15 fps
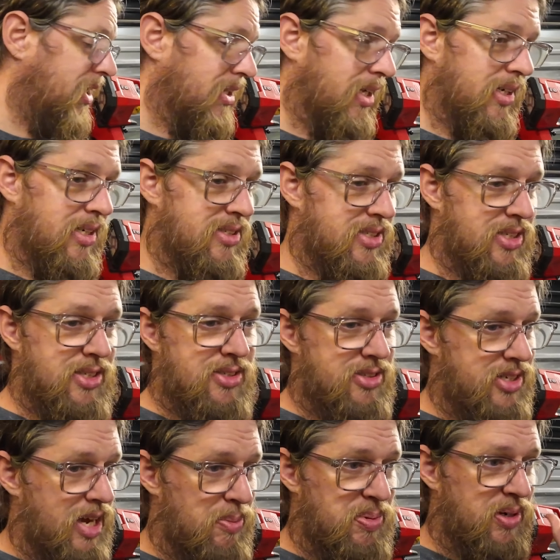like I said, this has
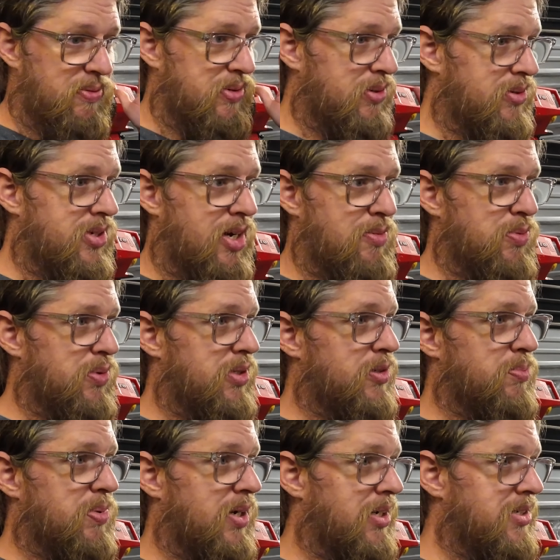happened a few times with this
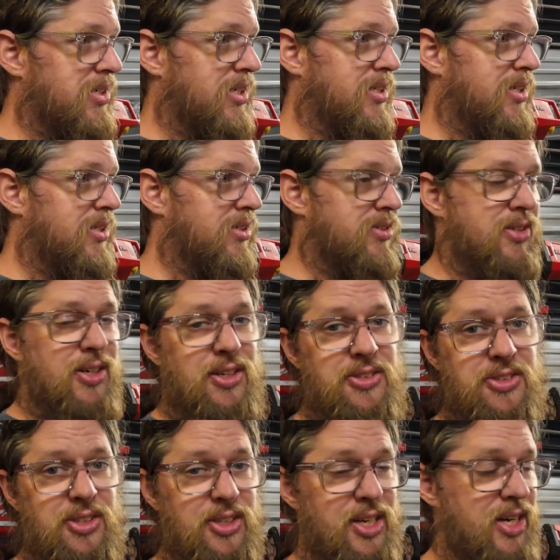project and it's
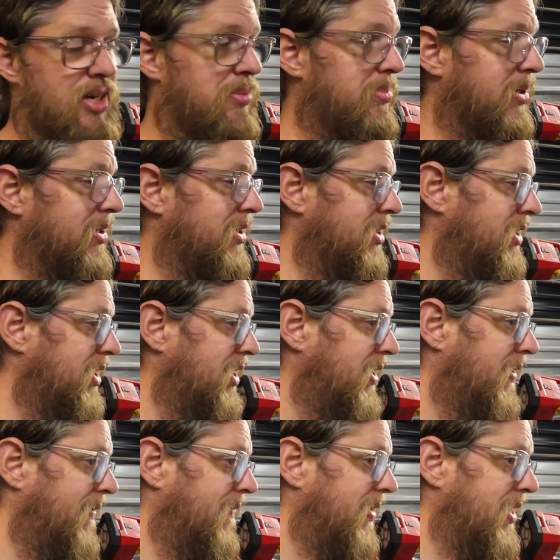caused delay. But
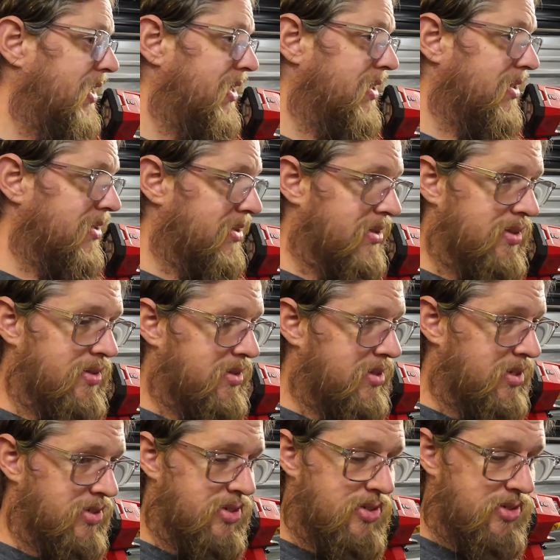
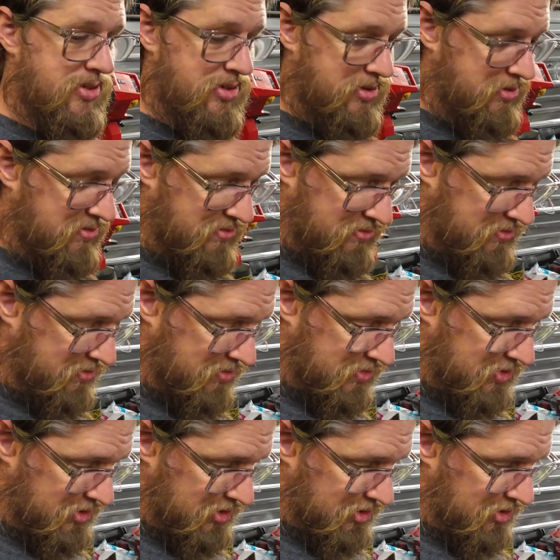this is
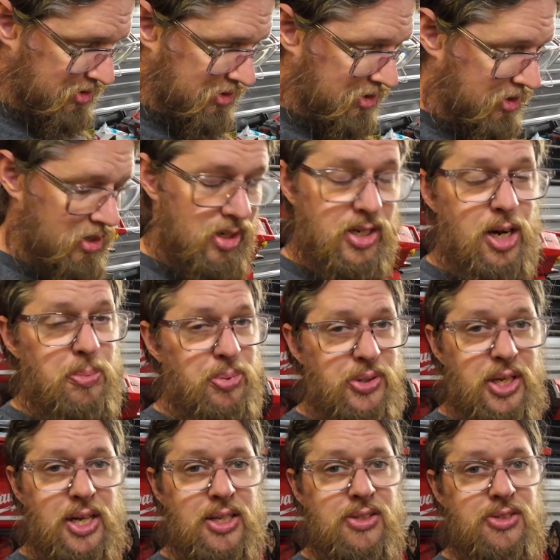a couple
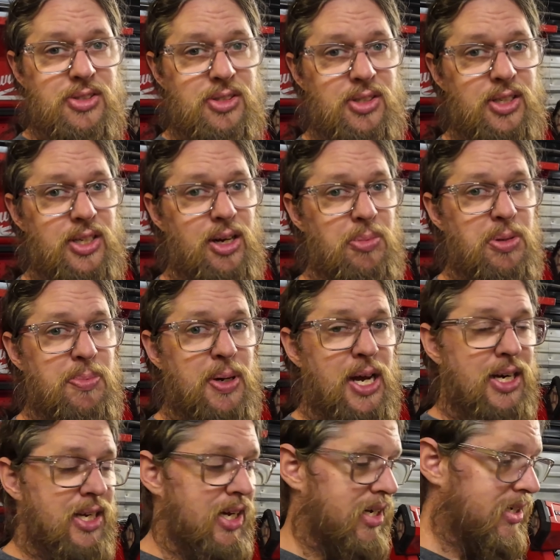days and I'll be
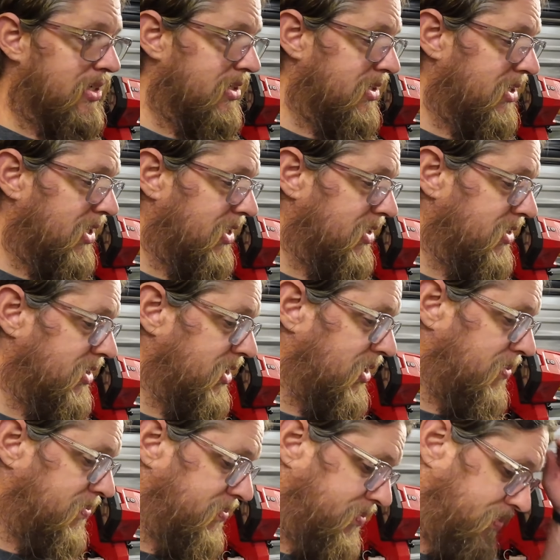back at it.
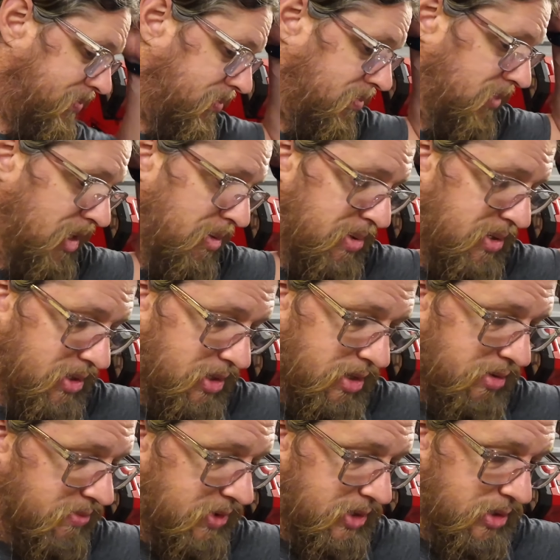And maybe another
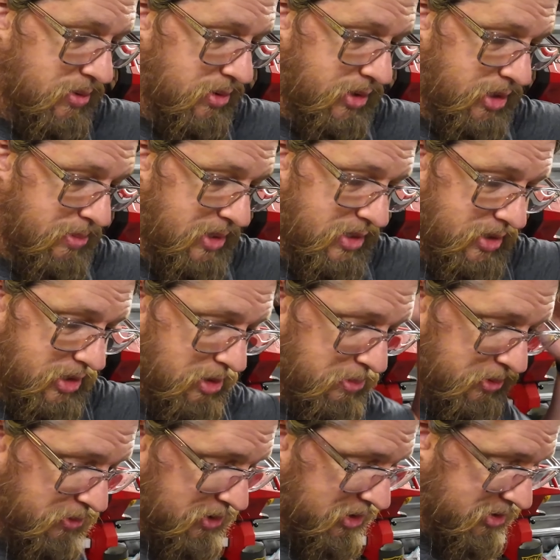video will come out in a
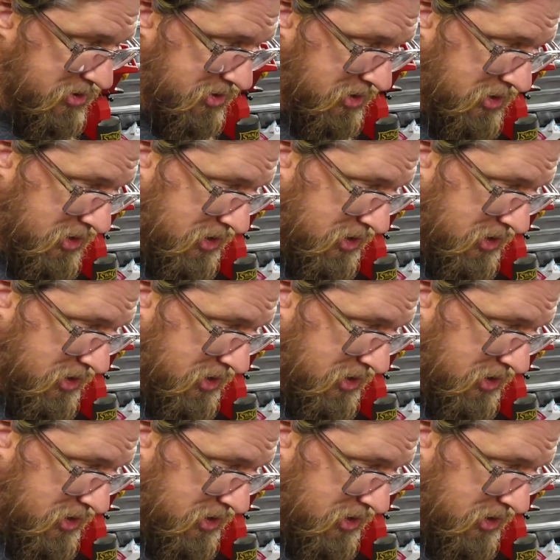couple weeks.